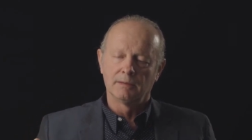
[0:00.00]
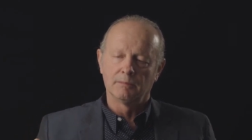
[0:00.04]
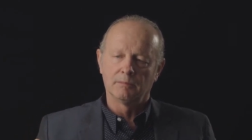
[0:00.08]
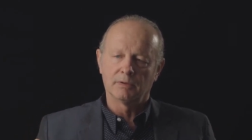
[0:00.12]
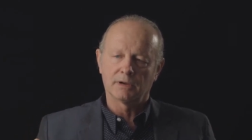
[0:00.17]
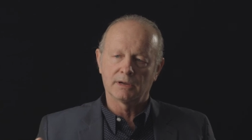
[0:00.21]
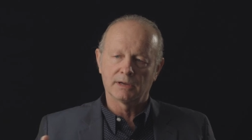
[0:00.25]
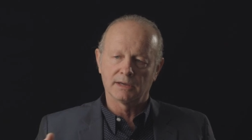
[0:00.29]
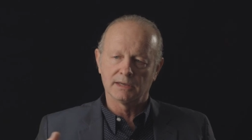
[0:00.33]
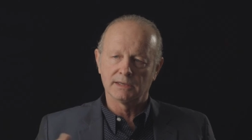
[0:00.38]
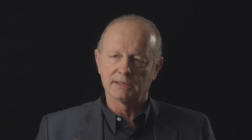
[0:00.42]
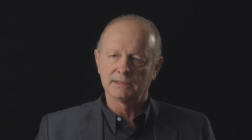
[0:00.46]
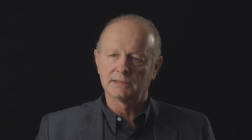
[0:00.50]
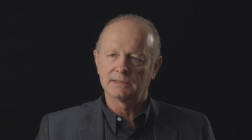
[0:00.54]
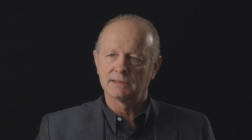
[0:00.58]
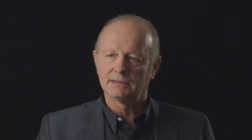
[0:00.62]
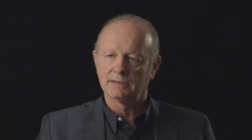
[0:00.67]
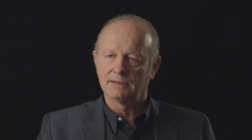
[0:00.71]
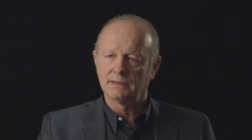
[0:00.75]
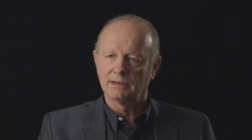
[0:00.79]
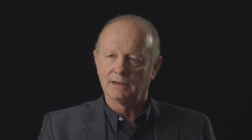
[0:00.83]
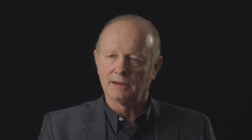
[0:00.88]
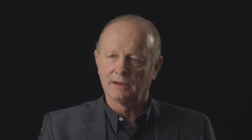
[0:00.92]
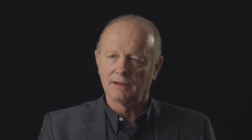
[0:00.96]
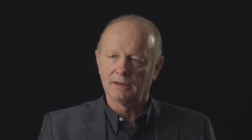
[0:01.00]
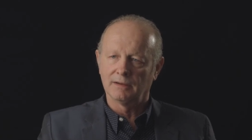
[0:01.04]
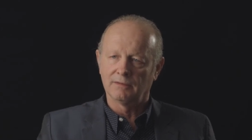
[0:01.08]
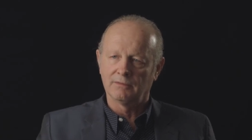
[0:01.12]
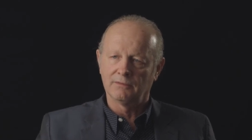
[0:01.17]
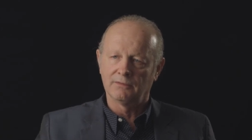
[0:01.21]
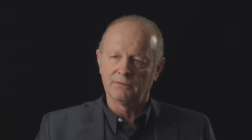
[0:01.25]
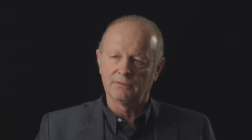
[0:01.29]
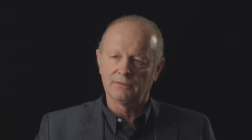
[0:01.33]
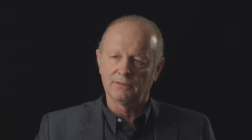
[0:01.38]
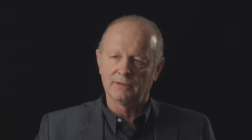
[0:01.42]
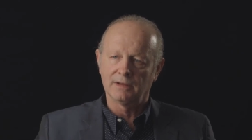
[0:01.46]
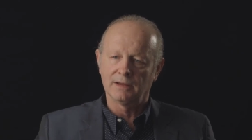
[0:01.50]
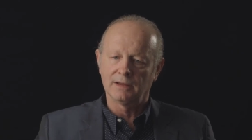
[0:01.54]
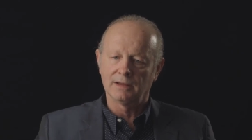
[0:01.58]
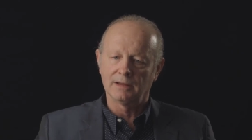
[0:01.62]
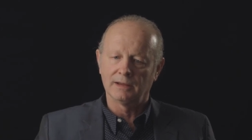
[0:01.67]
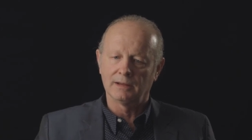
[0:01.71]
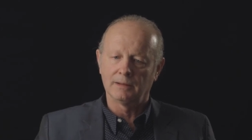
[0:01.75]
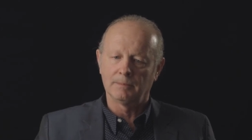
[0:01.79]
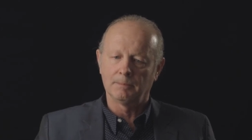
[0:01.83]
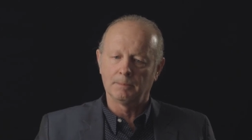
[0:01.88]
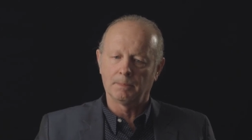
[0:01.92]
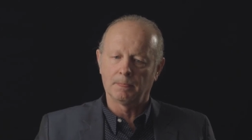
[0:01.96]
because of
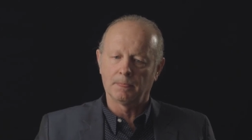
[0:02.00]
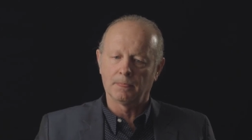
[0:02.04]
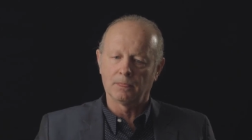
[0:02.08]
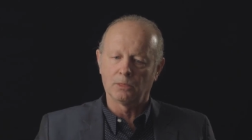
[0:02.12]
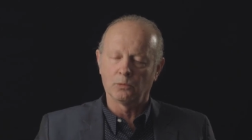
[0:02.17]
um,